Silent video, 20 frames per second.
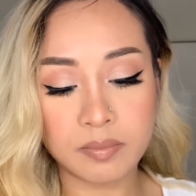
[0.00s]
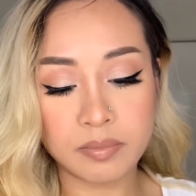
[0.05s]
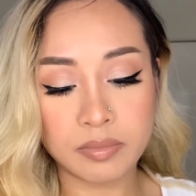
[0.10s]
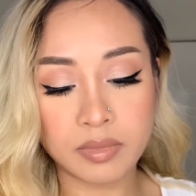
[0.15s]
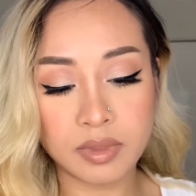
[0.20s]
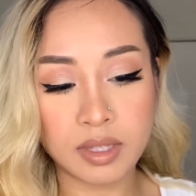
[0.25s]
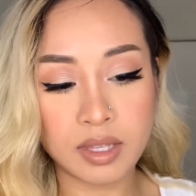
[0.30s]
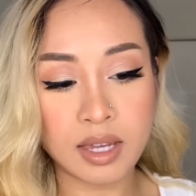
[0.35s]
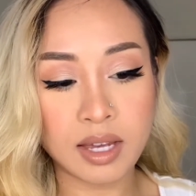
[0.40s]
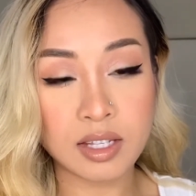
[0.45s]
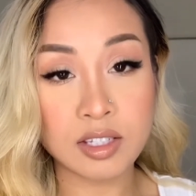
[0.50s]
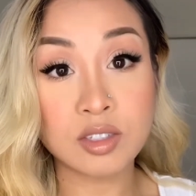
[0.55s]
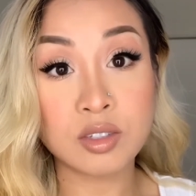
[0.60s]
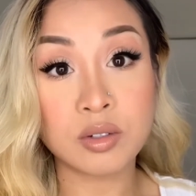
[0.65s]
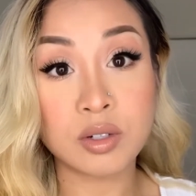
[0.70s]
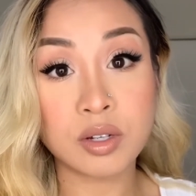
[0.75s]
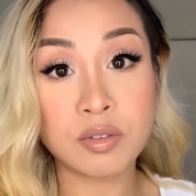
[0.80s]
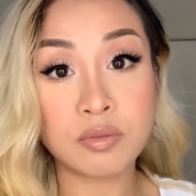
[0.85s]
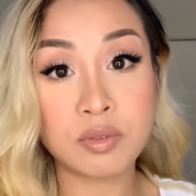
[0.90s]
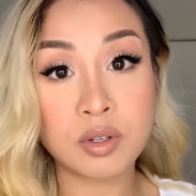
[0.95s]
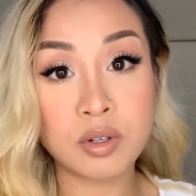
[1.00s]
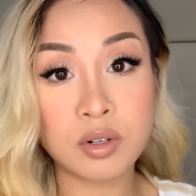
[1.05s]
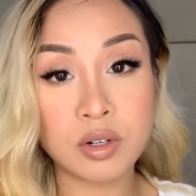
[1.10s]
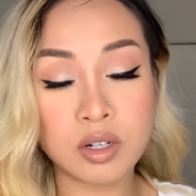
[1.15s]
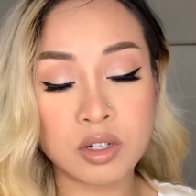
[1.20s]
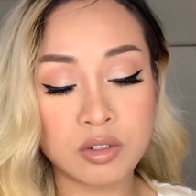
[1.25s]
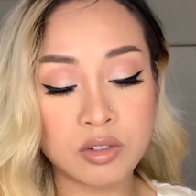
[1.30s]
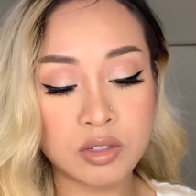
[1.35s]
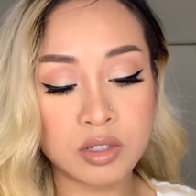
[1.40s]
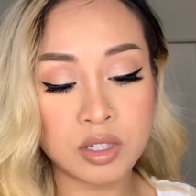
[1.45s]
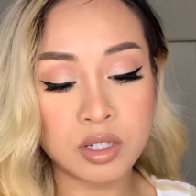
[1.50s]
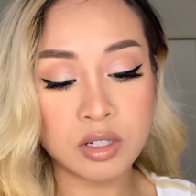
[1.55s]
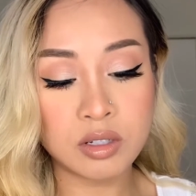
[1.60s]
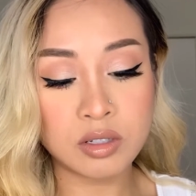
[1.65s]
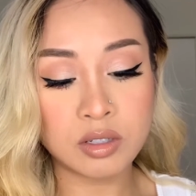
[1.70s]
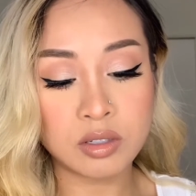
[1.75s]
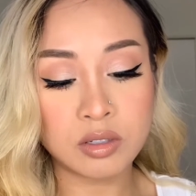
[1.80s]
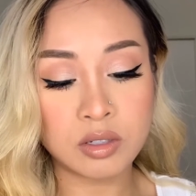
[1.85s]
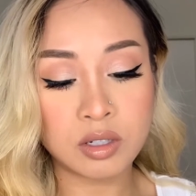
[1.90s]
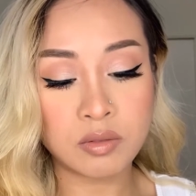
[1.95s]
yeah, so if you're interested,
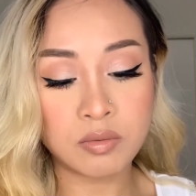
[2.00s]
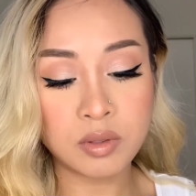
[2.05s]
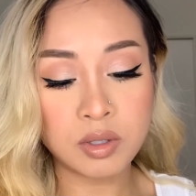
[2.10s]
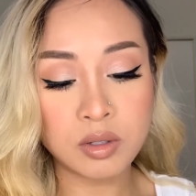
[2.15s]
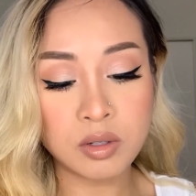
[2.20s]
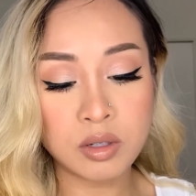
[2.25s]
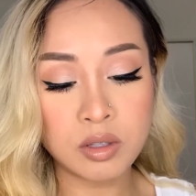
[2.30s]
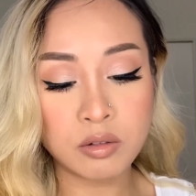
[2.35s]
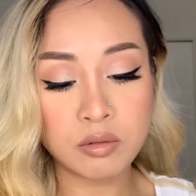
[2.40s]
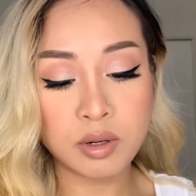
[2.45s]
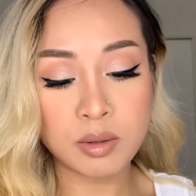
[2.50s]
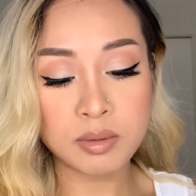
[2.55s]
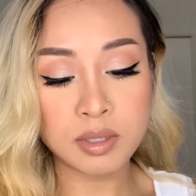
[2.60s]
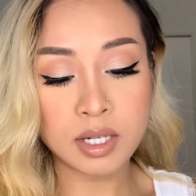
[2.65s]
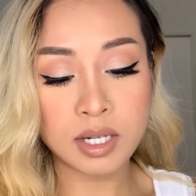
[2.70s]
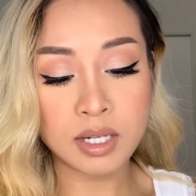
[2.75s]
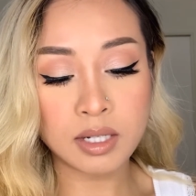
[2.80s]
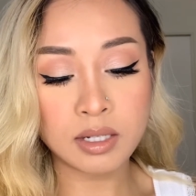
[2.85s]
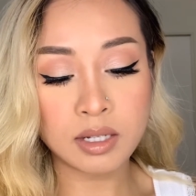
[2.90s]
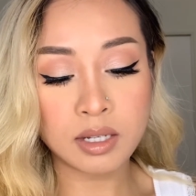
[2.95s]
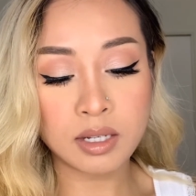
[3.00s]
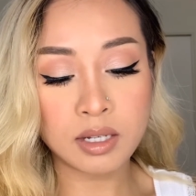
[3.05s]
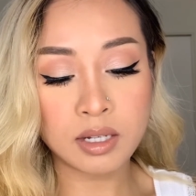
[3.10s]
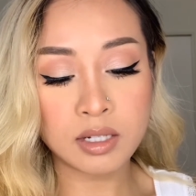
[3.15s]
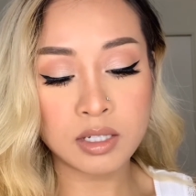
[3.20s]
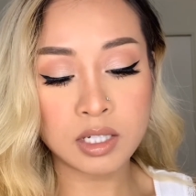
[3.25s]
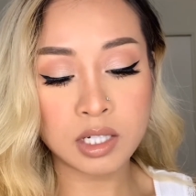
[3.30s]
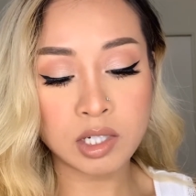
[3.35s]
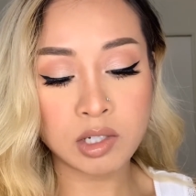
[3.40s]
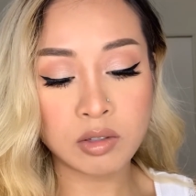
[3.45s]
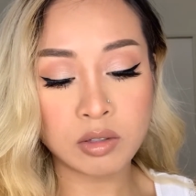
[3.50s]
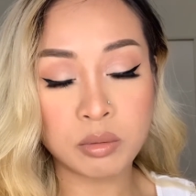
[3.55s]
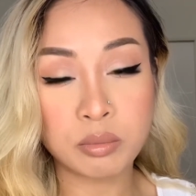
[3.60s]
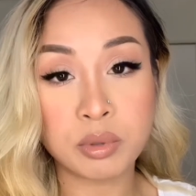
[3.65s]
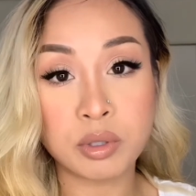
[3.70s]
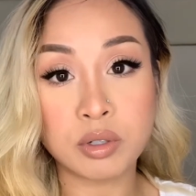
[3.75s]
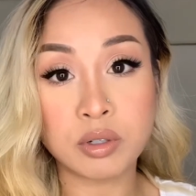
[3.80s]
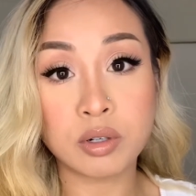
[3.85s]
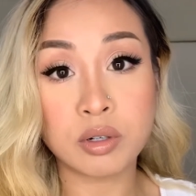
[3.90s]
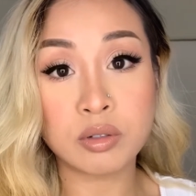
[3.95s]
definitely go on the website and check out their
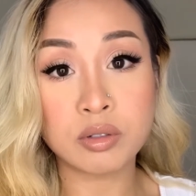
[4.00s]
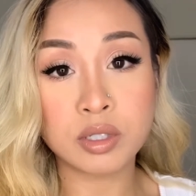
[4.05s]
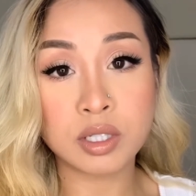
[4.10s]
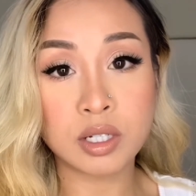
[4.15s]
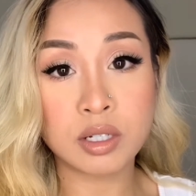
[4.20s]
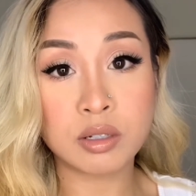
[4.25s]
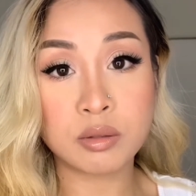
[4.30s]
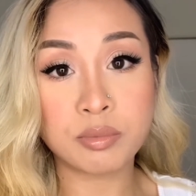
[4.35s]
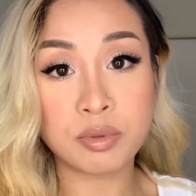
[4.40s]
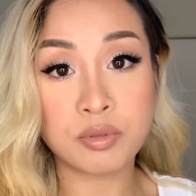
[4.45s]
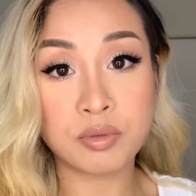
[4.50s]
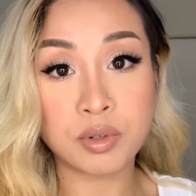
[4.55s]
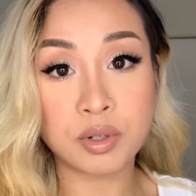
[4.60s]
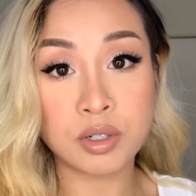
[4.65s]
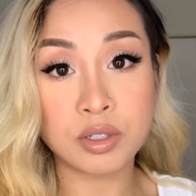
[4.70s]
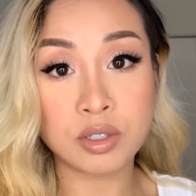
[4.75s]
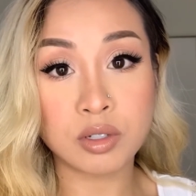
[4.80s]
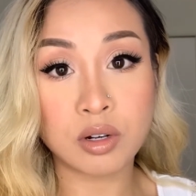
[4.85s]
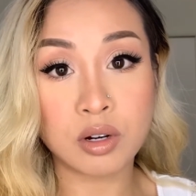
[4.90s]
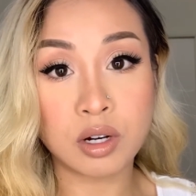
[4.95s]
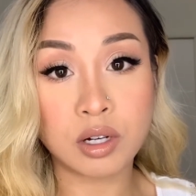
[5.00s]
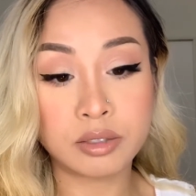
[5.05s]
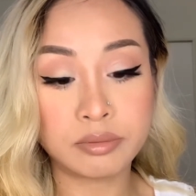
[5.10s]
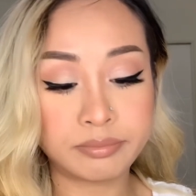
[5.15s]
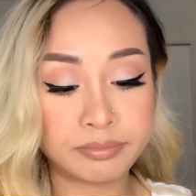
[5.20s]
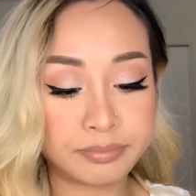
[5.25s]
BOGO sale before it's gone.